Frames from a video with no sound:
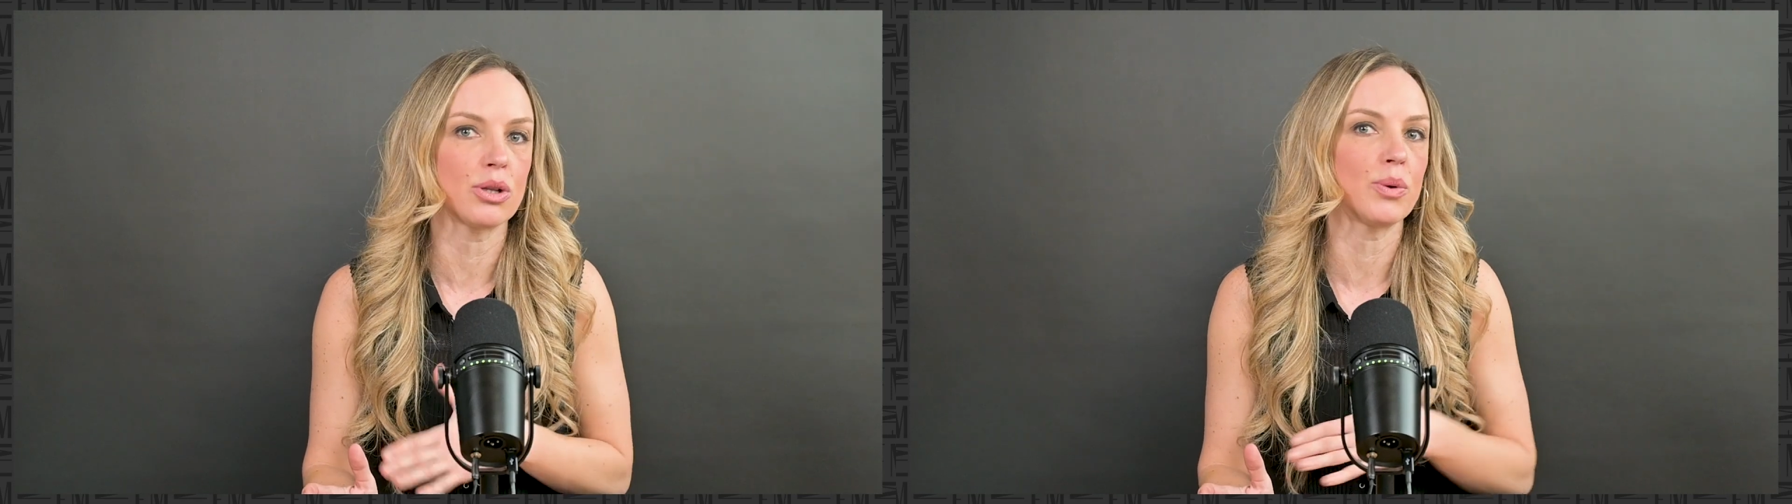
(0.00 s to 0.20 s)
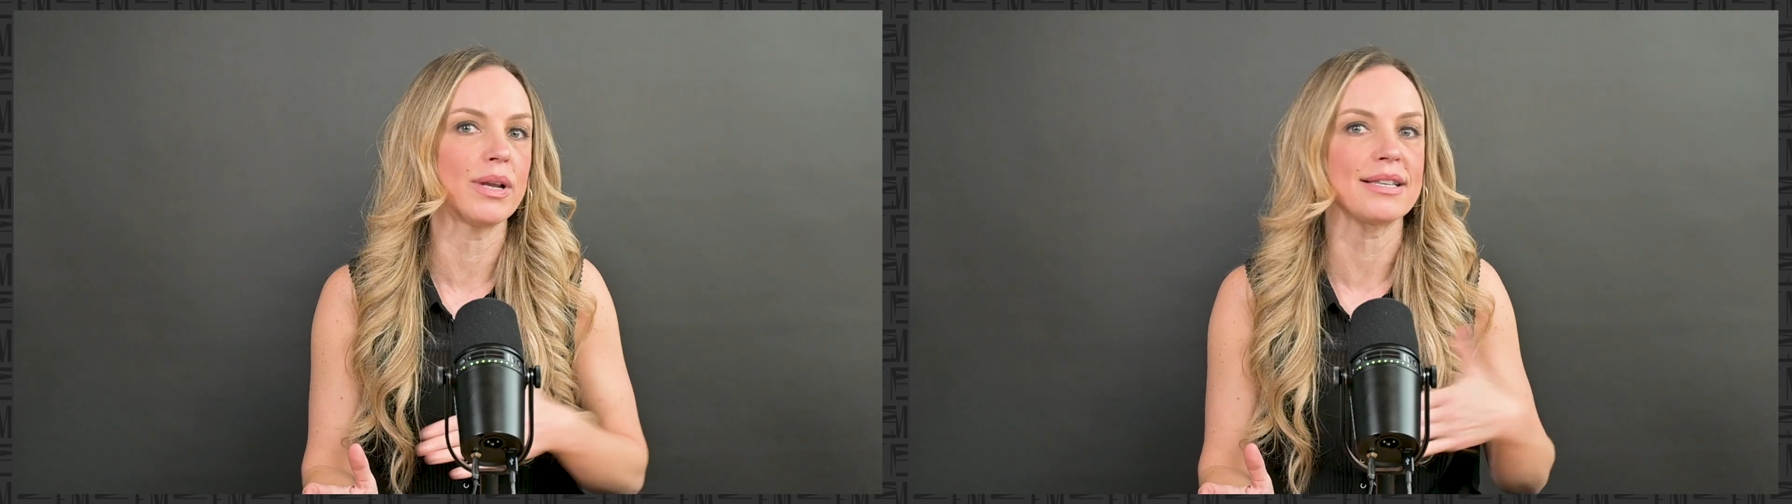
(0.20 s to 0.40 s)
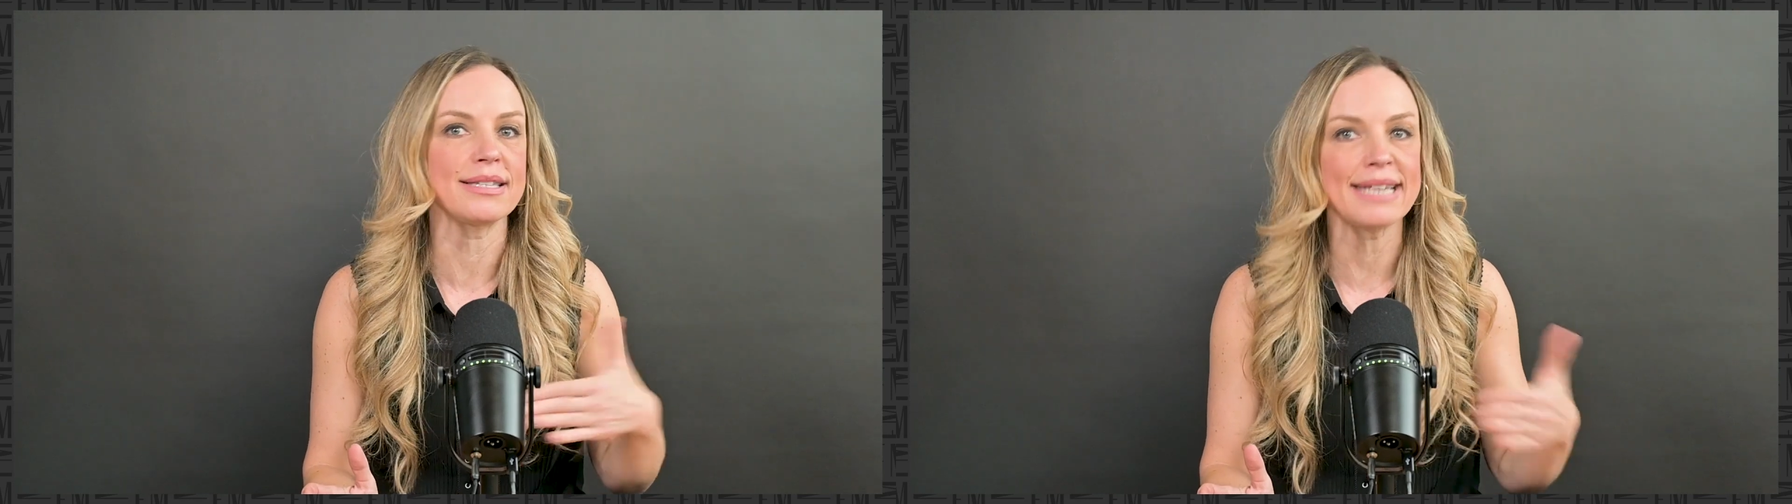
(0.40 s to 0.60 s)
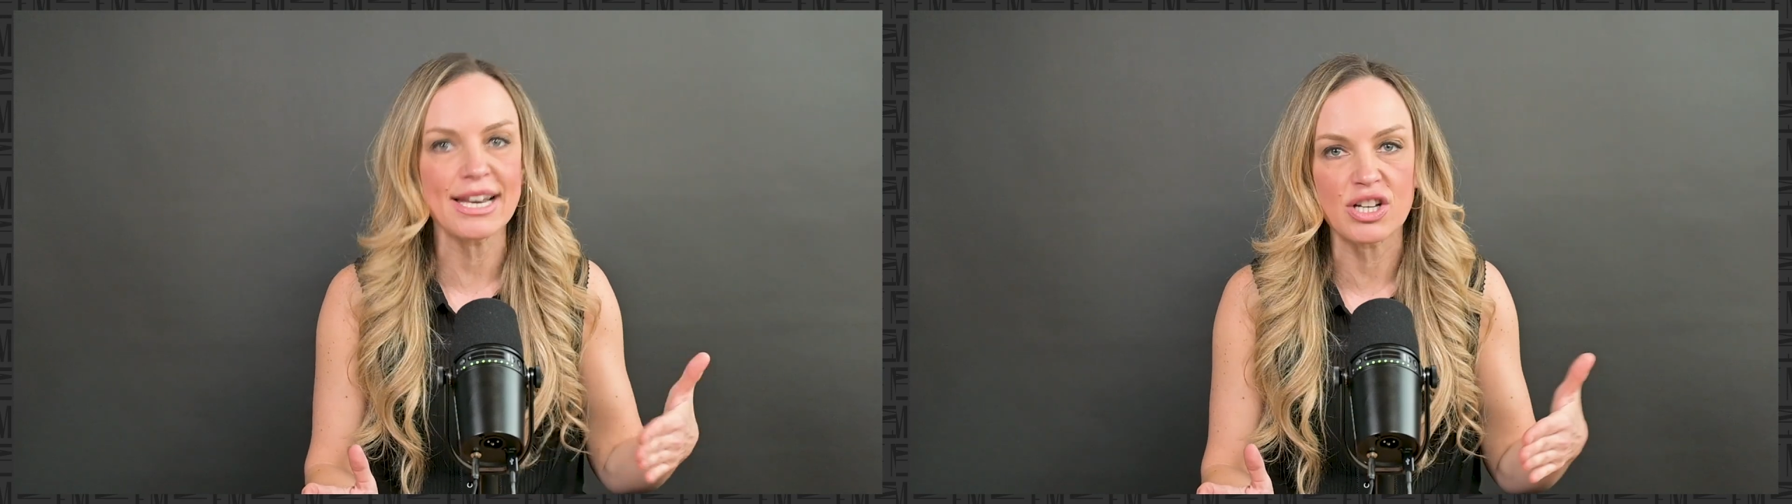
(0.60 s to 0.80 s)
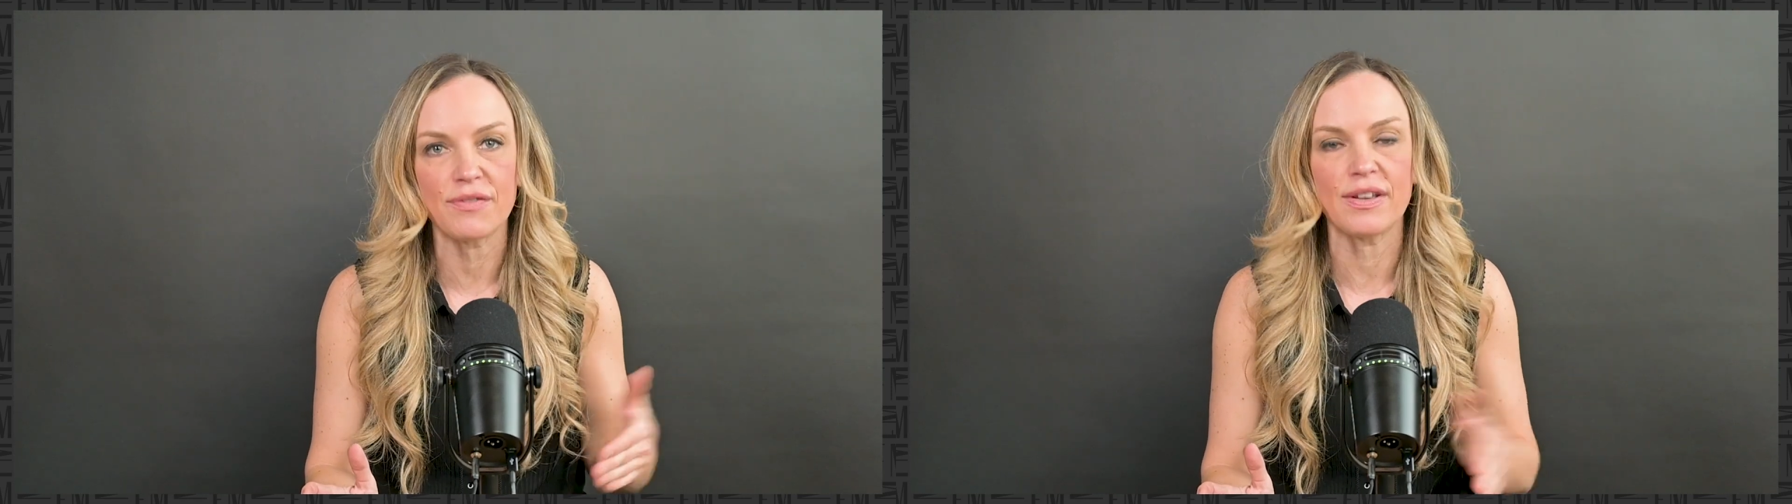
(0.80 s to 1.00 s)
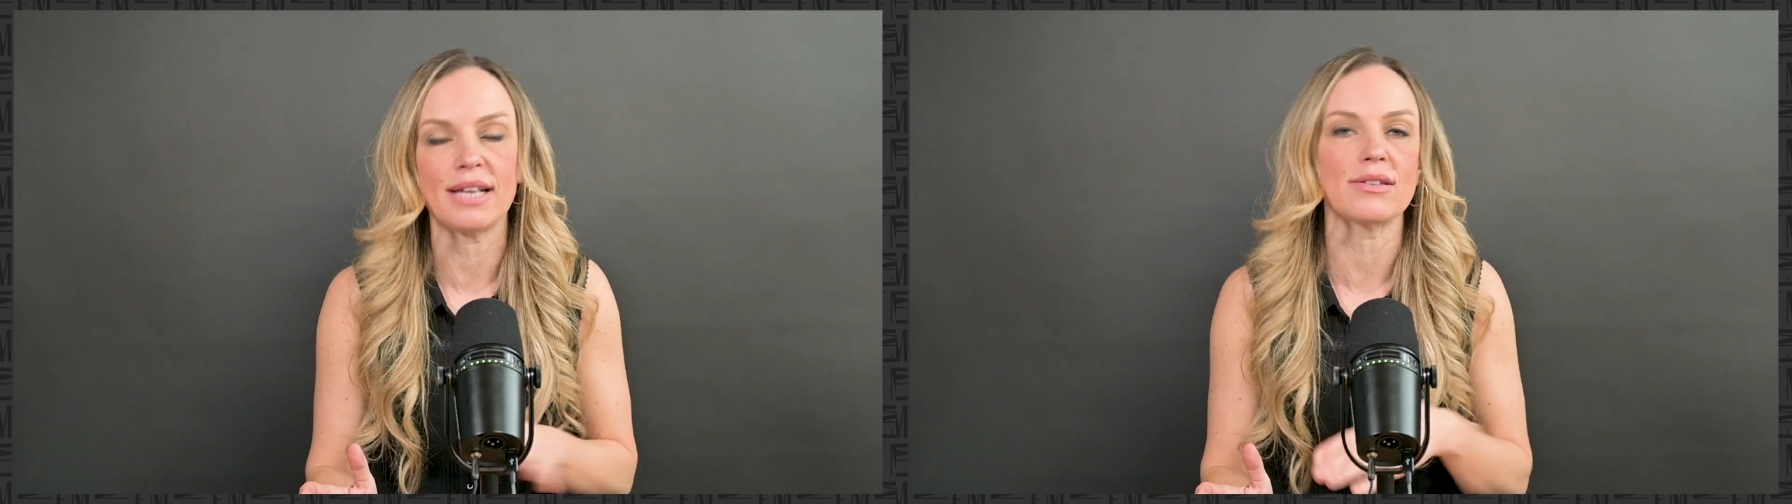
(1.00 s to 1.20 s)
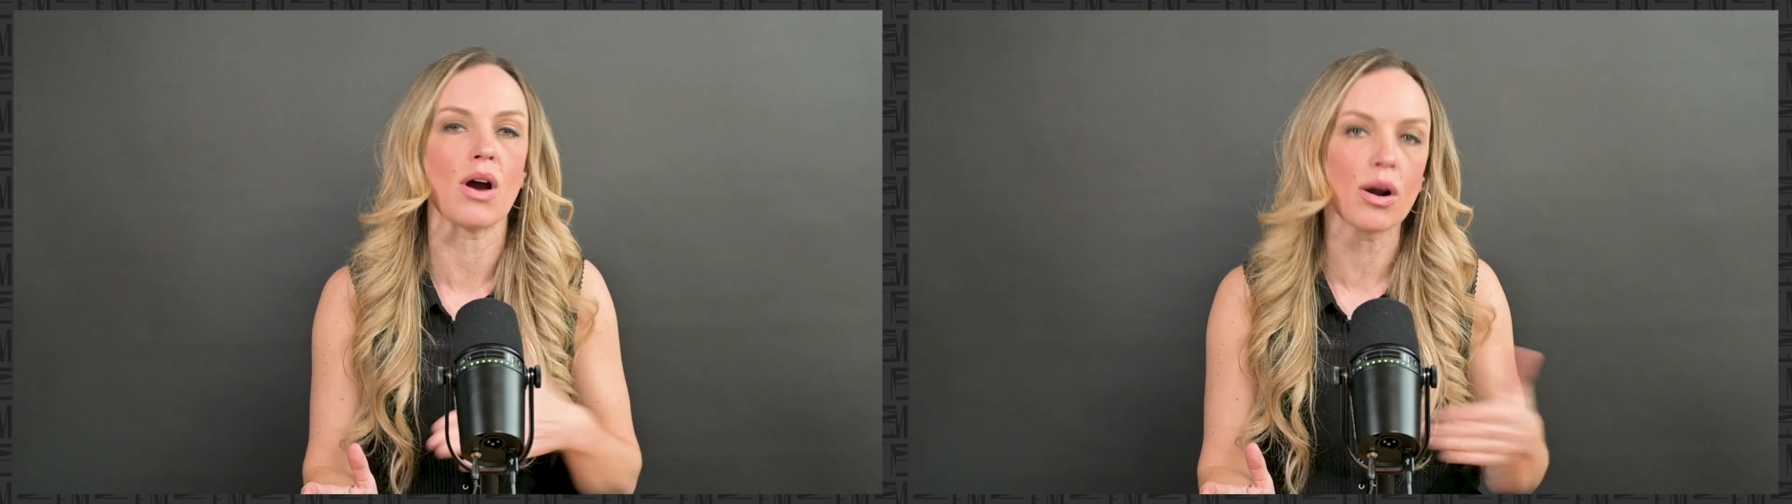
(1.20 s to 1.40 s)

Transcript: including staging fees,